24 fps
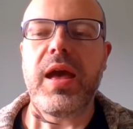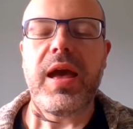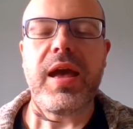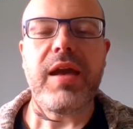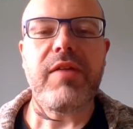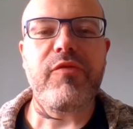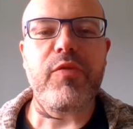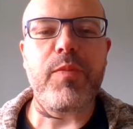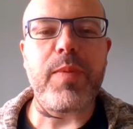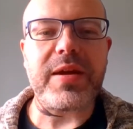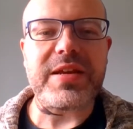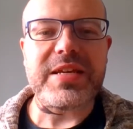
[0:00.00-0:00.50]

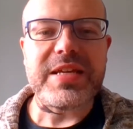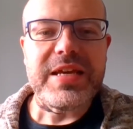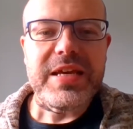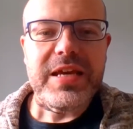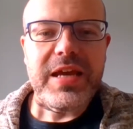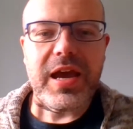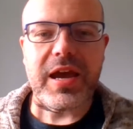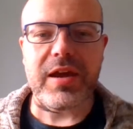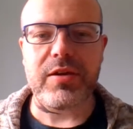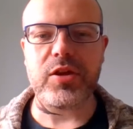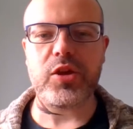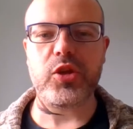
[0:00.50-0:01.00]
Hey
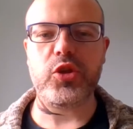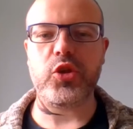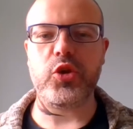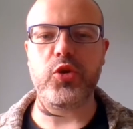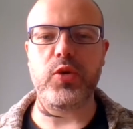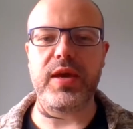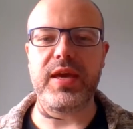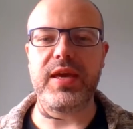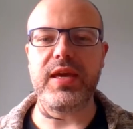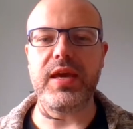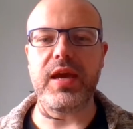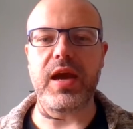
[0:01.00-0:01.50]
everybody, how you
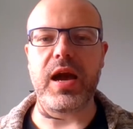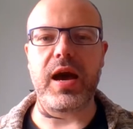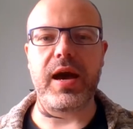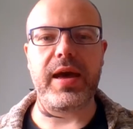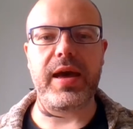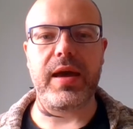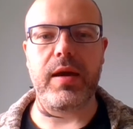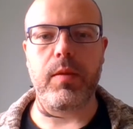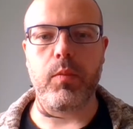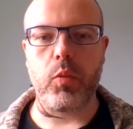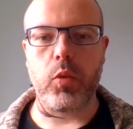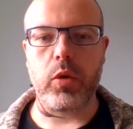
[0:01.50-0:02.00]
doing?
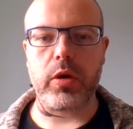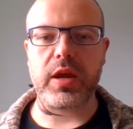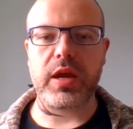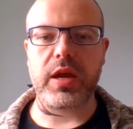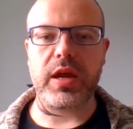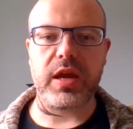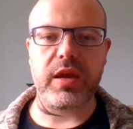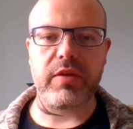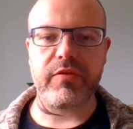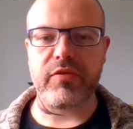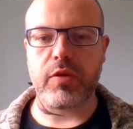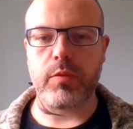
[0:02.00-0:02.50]
I am
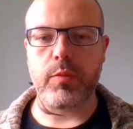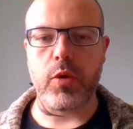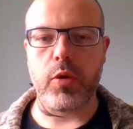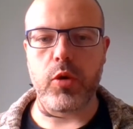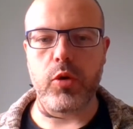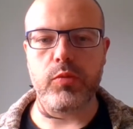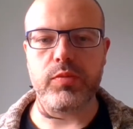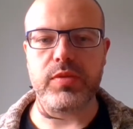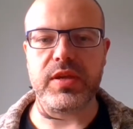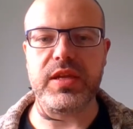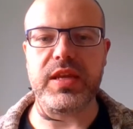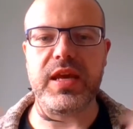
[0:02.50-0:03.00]
working from
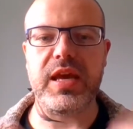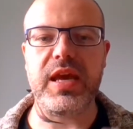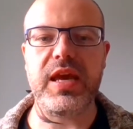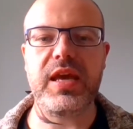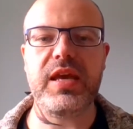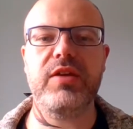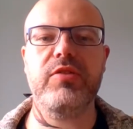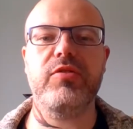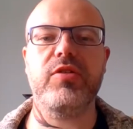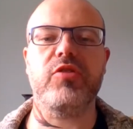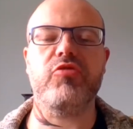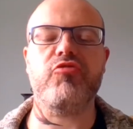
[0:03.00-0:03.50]
home
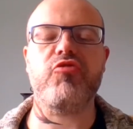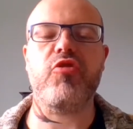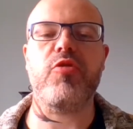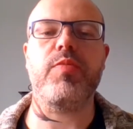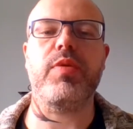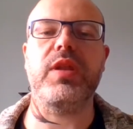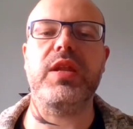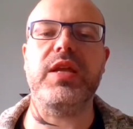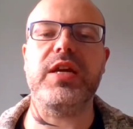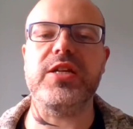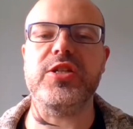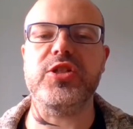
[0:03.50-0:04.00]
today here at
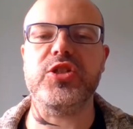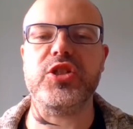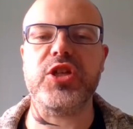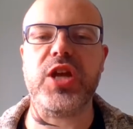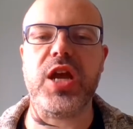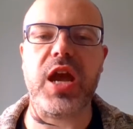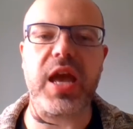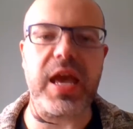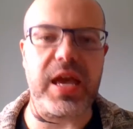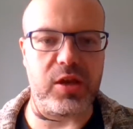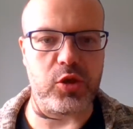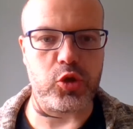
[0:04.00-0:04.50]
Triple
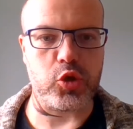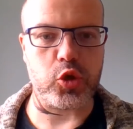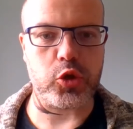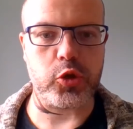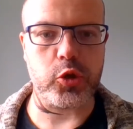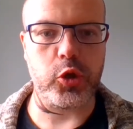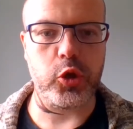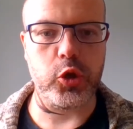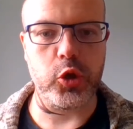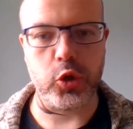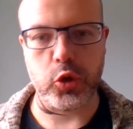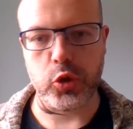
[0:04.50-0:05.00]
H
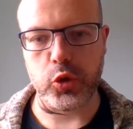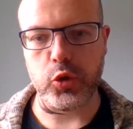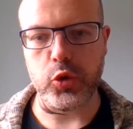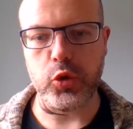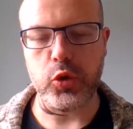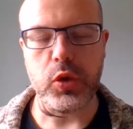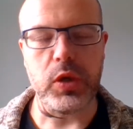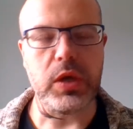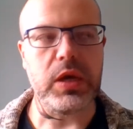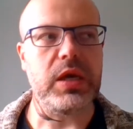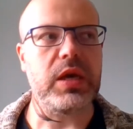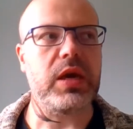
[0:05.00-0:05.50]
HQ.
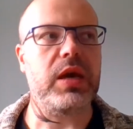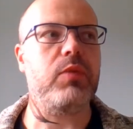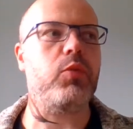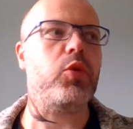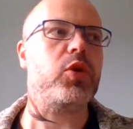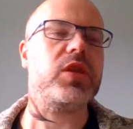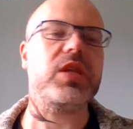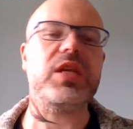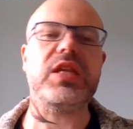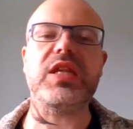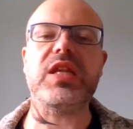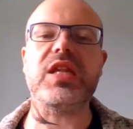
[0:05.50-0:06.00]

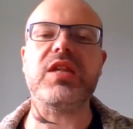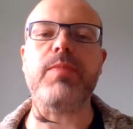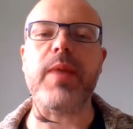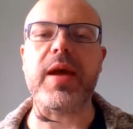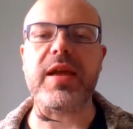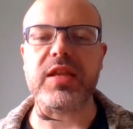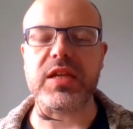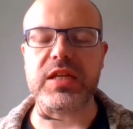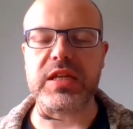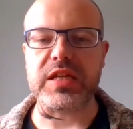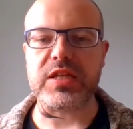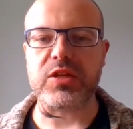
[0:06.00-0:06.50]
Wanted to
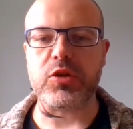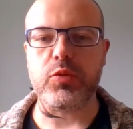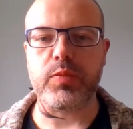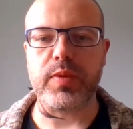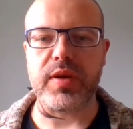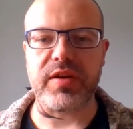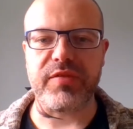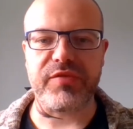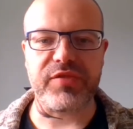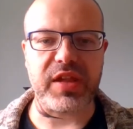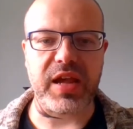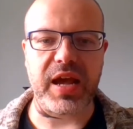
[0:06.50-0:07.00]
spend a little
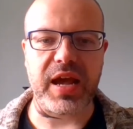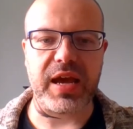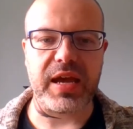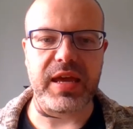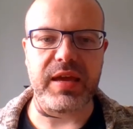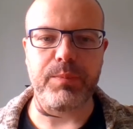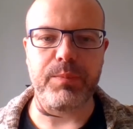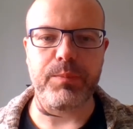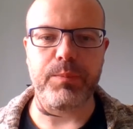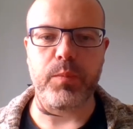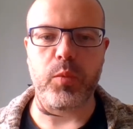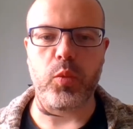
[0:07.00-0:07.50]
bit of
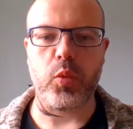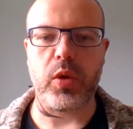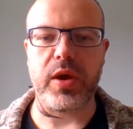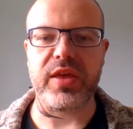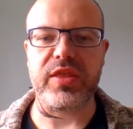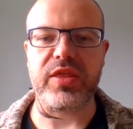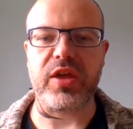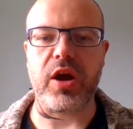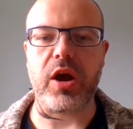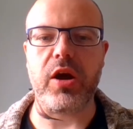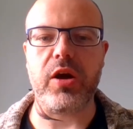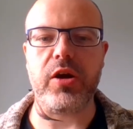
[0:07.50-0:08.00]
time
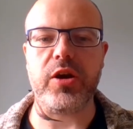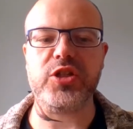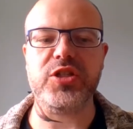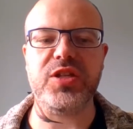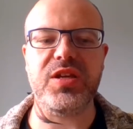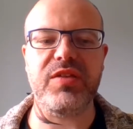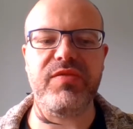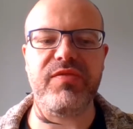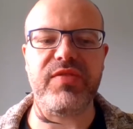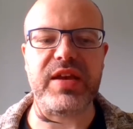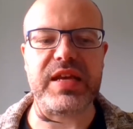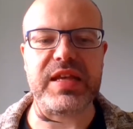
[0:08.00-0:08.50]
with our
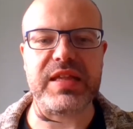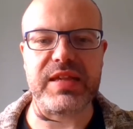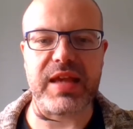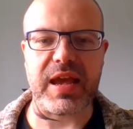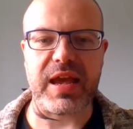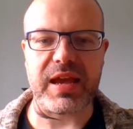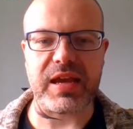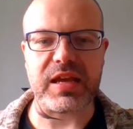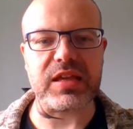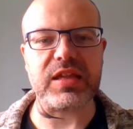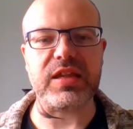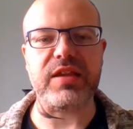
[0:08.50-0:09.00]
Chief
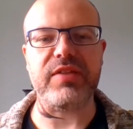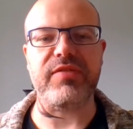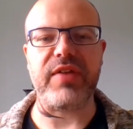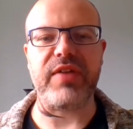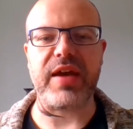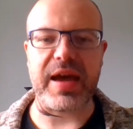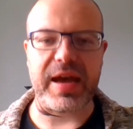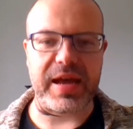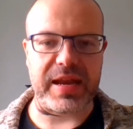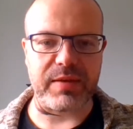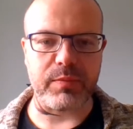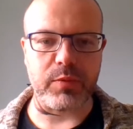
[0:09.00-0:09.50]
Executive
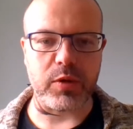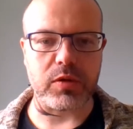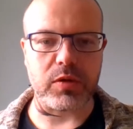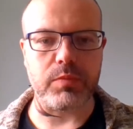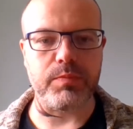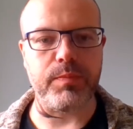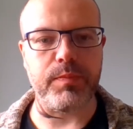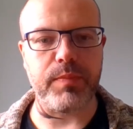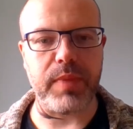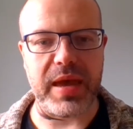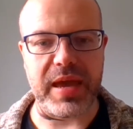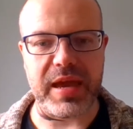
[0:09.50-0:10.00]

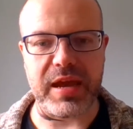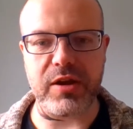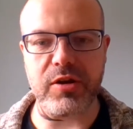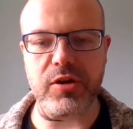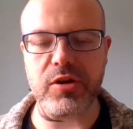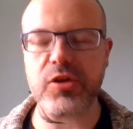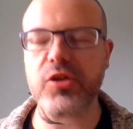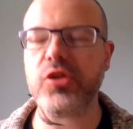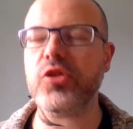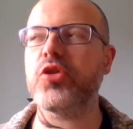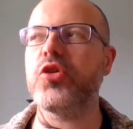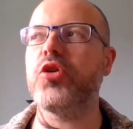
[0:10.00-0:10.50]
Animal,
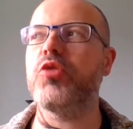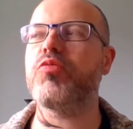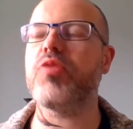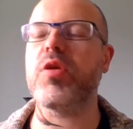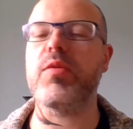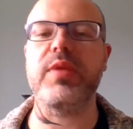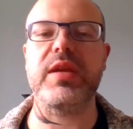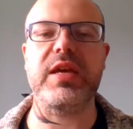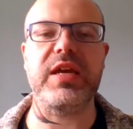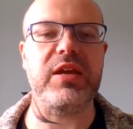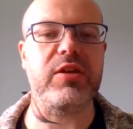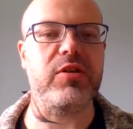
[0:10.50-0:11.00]
Bear, so you'll
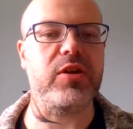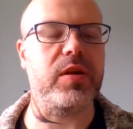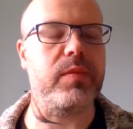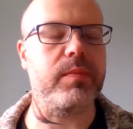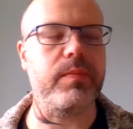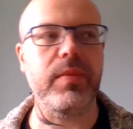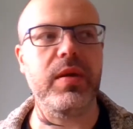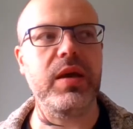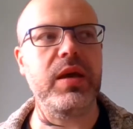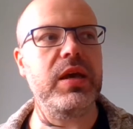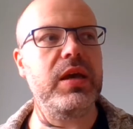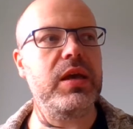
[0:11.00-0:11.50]
probably hear
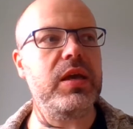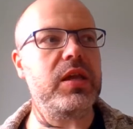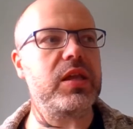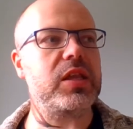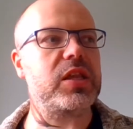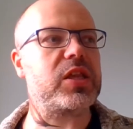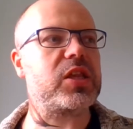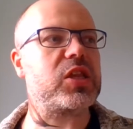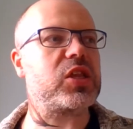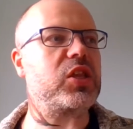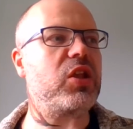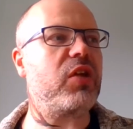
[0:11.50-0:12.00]
him
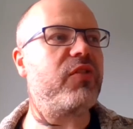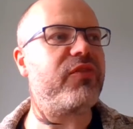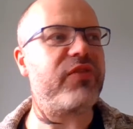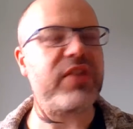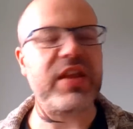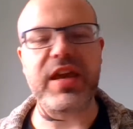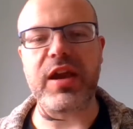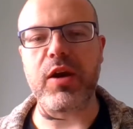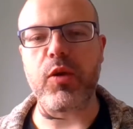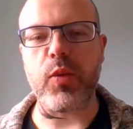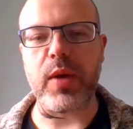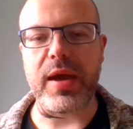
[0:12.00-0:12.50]

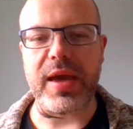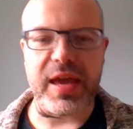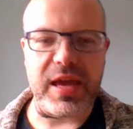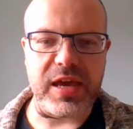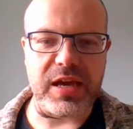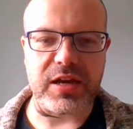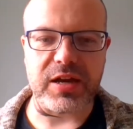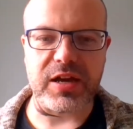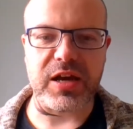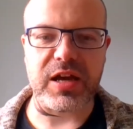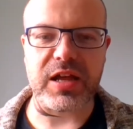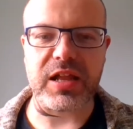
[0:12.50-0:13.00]
snuffling
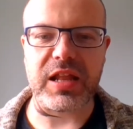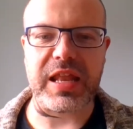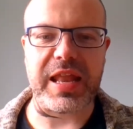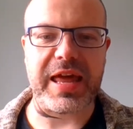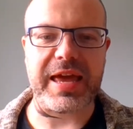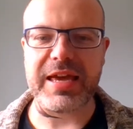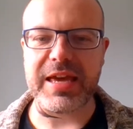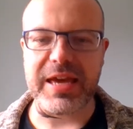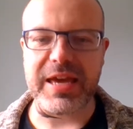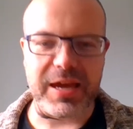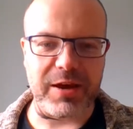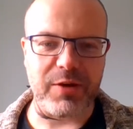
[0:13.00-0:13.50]
away and
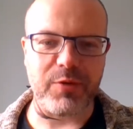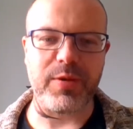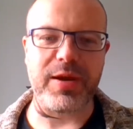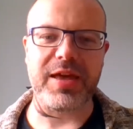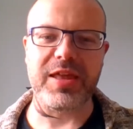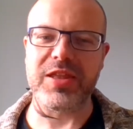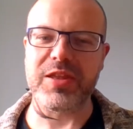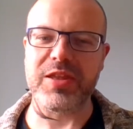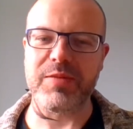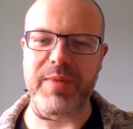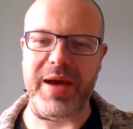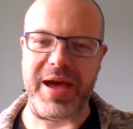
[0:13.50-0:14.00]
clanking
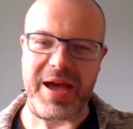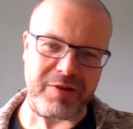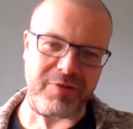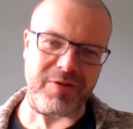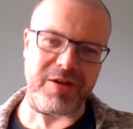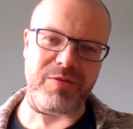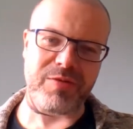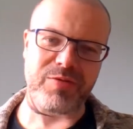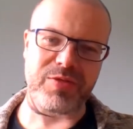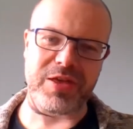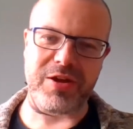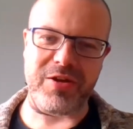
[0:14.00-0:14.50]
away in the
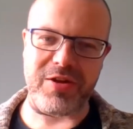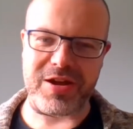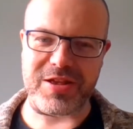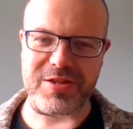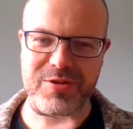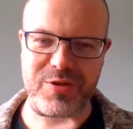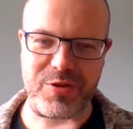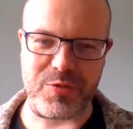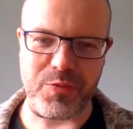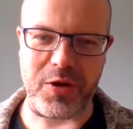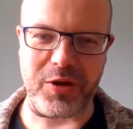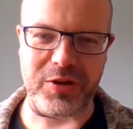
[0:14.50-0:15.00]
background there. I
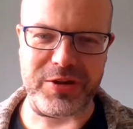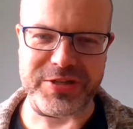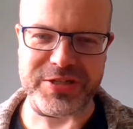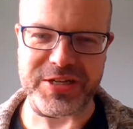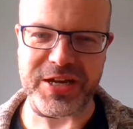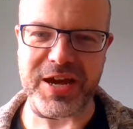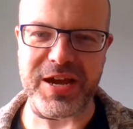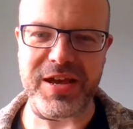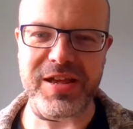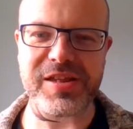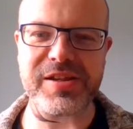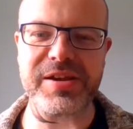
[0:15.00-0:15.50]
do
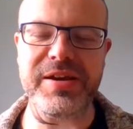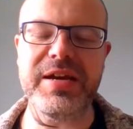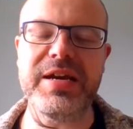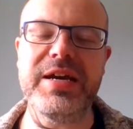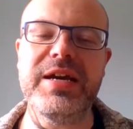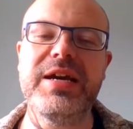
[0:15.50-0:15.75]
apologise.